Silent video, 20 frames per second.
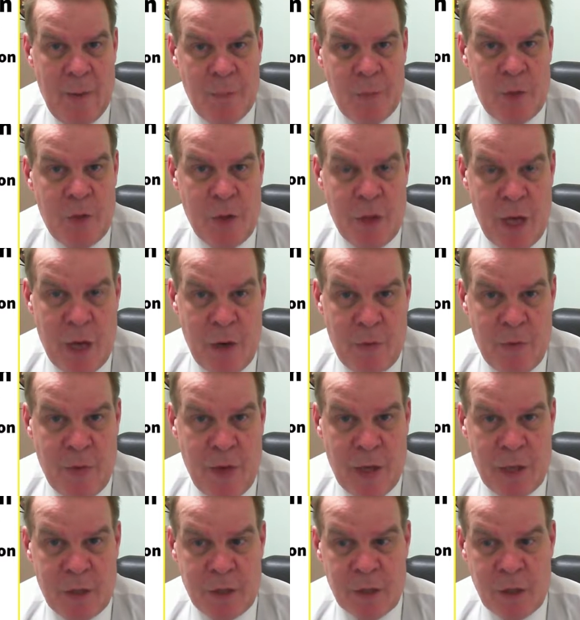to that
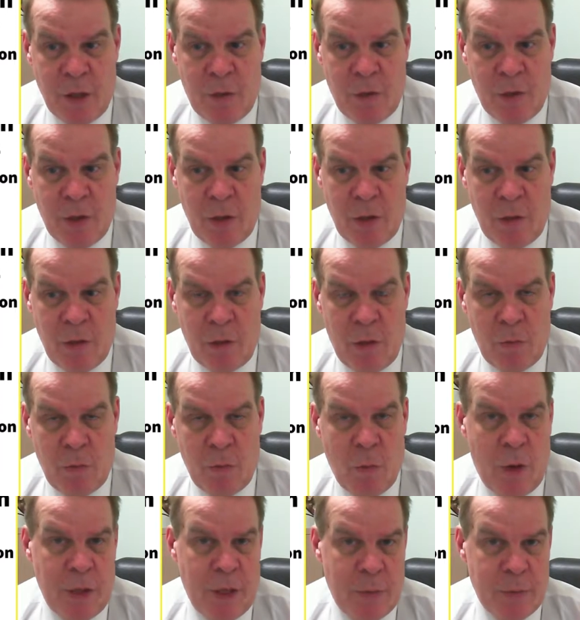effect, so that you don't
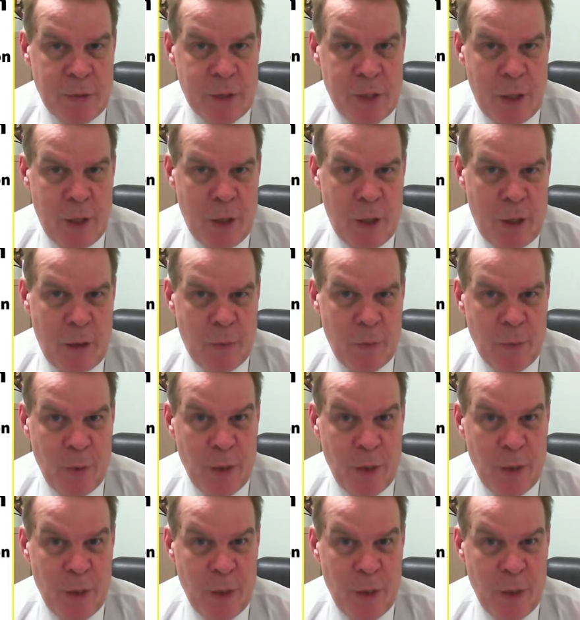wind up sending